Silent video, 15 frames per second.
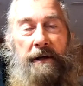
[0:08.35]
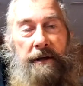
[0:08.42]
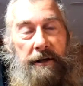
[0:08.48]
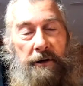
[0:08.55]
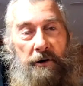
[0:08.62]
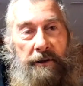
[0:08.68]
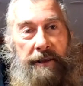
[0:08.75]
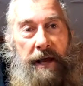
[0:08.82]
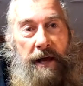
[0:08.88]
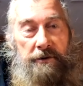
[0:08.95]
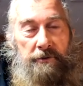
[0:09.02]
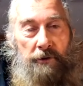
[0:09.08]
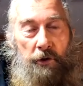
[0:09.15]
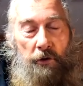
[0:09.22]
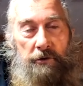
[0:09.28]
You can either go
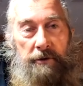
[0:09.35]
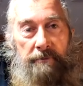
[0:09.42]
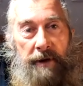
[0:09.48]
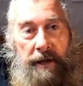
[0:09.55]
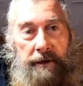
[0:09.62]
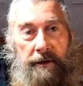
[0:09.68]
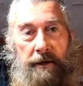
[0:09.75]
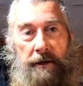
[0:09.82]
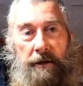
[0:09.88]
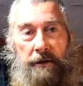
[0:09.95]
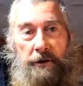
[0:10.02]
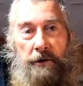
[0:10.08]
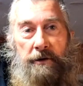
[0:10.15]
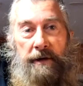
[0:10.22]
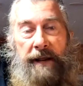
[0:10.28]
to a laundromat,
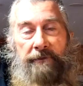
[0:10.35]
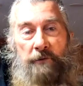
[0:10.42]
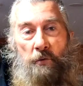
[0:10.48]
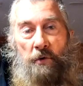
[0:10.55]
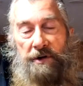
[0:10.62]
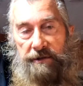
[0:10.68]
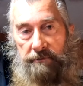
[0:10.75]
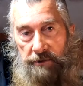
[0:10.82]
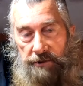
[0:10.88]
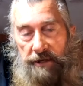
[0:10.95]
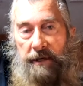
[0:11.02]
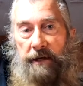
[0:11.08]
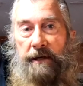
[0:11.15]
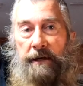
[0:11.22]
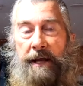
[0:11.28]
you can have a washing
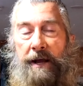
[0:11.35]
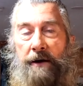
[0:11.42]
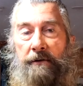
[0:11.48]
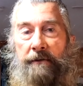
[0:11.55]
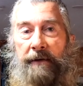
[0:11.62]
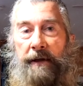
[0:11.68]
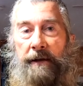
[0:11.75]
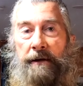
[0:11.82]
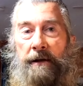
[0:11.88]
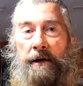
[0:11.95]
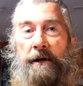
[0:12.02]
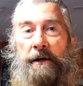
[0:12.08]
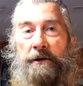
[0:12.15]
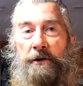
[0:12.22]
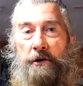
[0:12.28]
machine in your caravan,
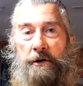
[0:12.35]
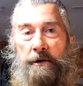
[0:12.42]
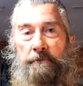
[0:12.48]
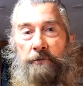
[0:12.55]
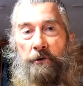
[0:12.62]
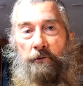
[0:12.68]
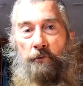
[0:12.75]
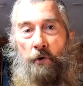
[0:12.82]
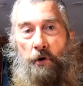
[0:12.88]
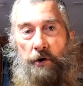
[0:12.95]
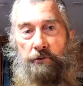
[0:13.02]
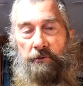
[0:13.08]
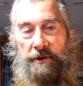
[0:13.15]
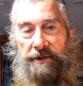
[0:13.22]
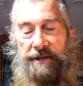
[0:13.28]
you can put
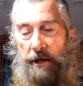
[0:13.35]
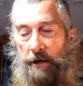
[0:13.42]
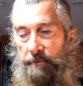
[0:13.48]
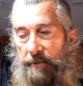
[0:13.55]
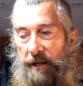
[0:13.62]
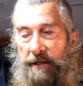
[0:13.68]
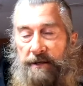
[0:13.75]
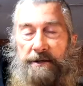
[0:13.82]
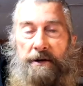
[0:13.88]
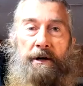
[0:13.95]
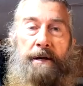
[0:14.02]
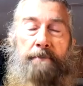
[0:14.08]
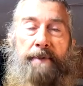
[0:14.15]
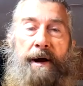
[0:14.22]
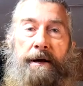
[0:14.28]
water and soap
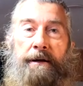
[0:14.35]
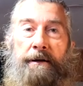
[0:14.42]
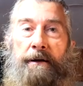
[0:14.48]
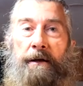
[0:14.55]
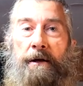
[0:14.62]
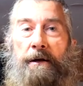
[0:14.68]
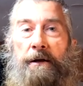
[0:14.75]
inside a bucket,